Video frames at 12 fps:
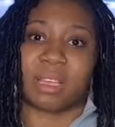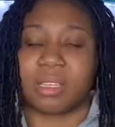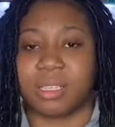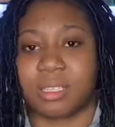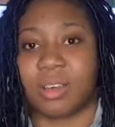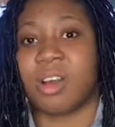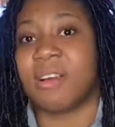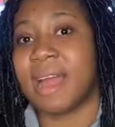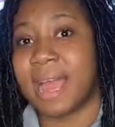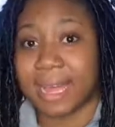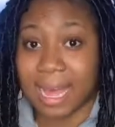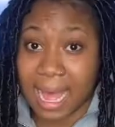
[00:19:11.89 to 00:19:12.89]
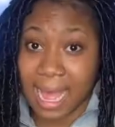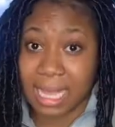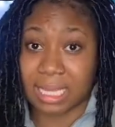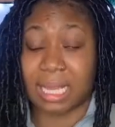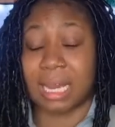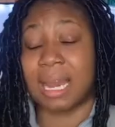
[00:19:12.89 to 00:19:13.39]
So alright
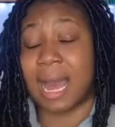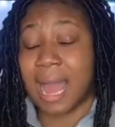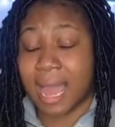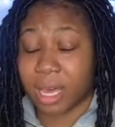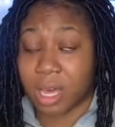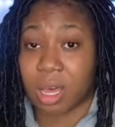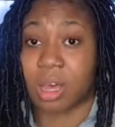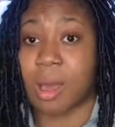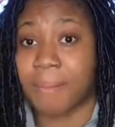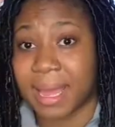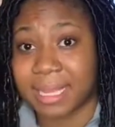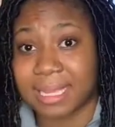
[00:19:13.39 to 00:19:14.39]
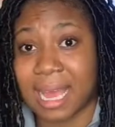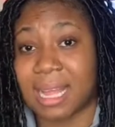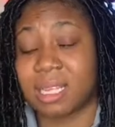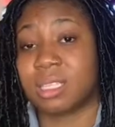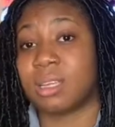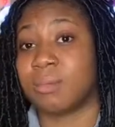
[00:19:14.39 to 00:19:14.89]
guys, like, comment
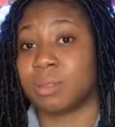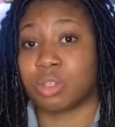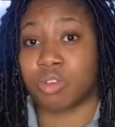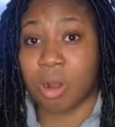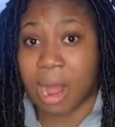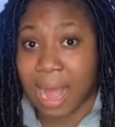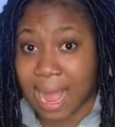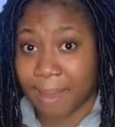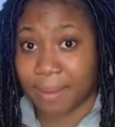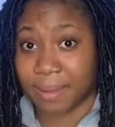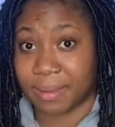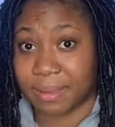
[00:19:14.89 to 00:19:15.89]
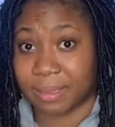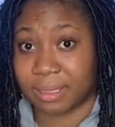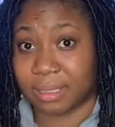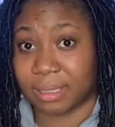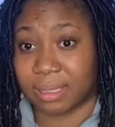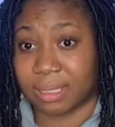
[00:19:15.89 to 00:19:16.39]
and subscribe.
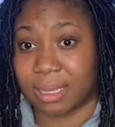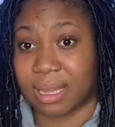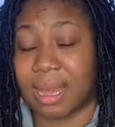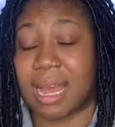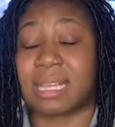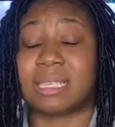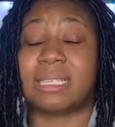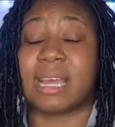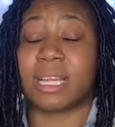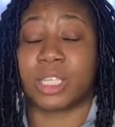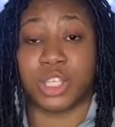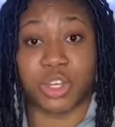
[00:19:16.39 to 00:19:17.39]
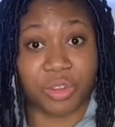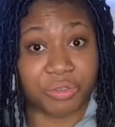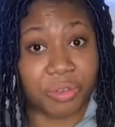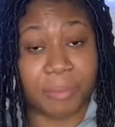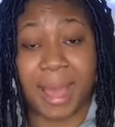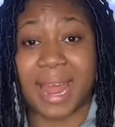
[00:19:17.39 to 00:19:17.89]
And stay tuned
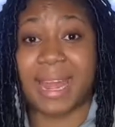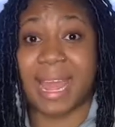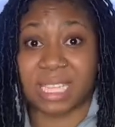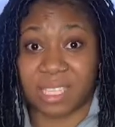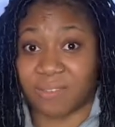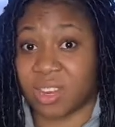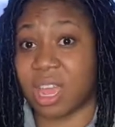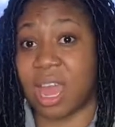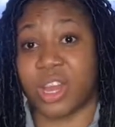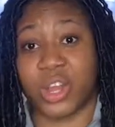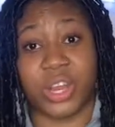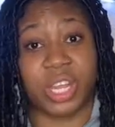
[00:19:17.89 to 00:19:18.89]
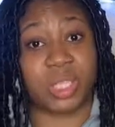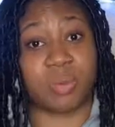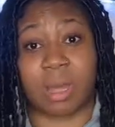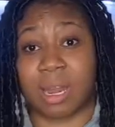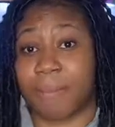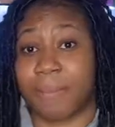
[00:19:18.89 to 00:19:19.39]
for my next video. I know this
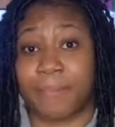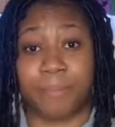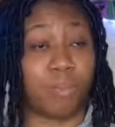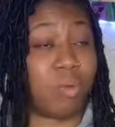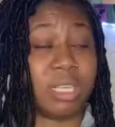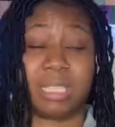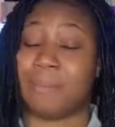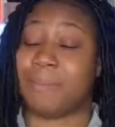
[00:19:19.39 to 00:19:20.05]
one was